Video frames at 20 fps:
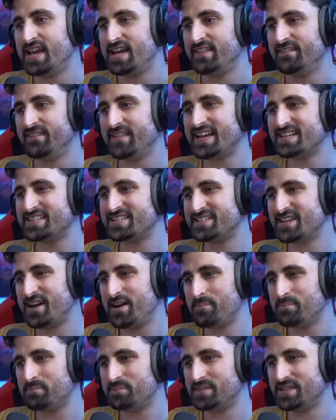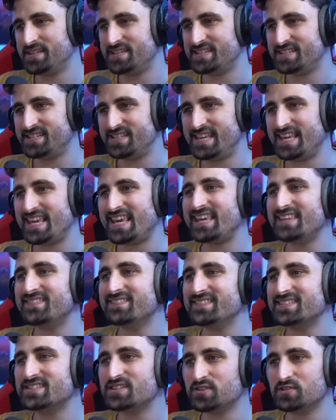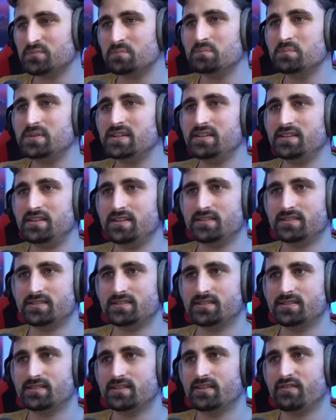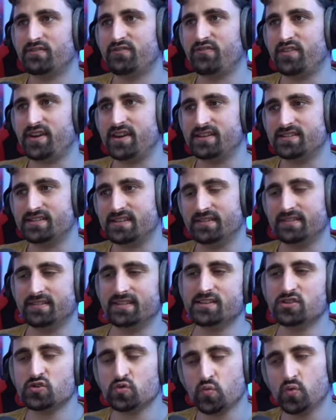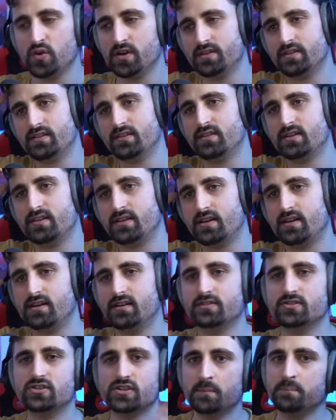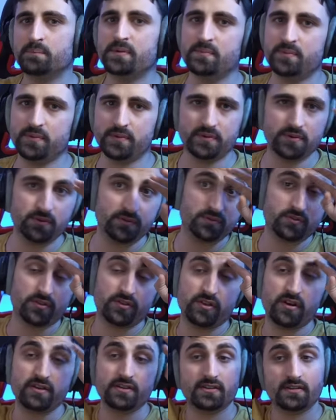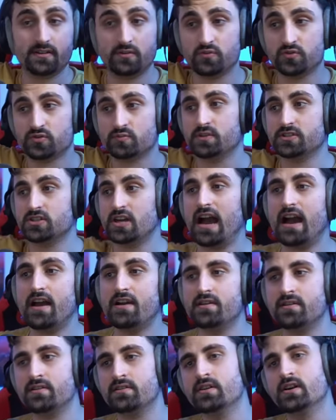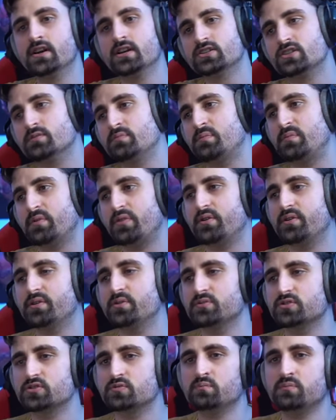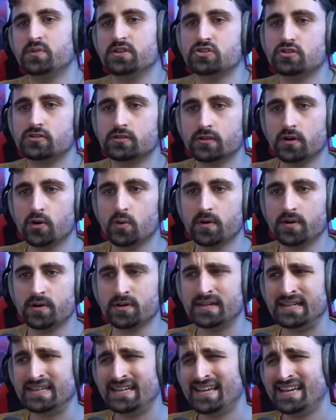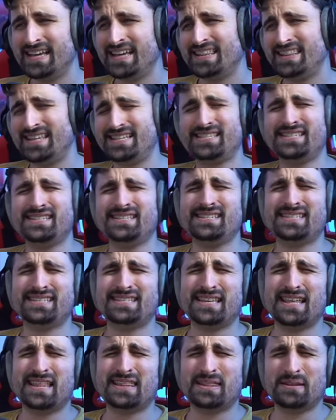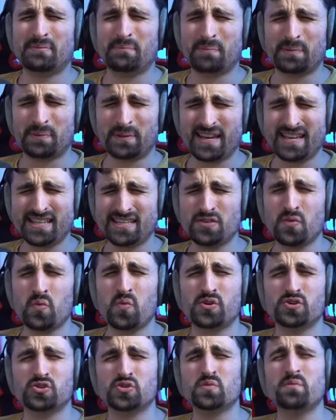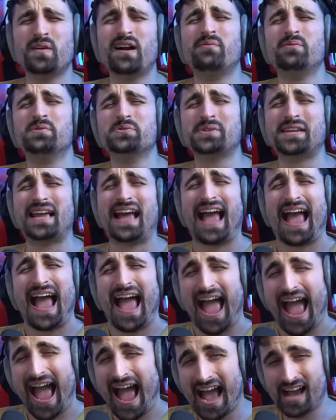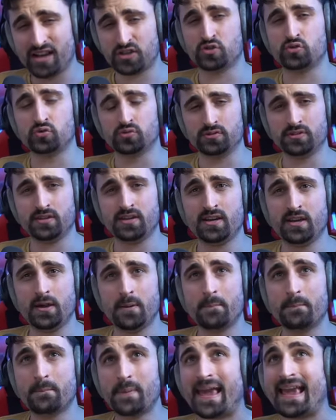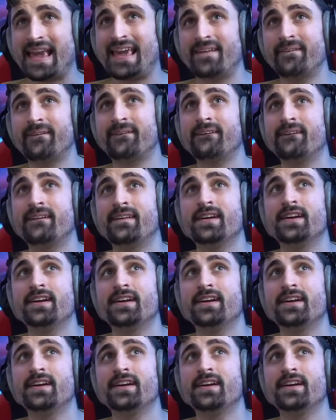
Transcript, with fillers: Next up is the intermediate phase. And this one, uh, some people thought it was much higher. Some people thought it was much lower. This is the place where survivors actually begin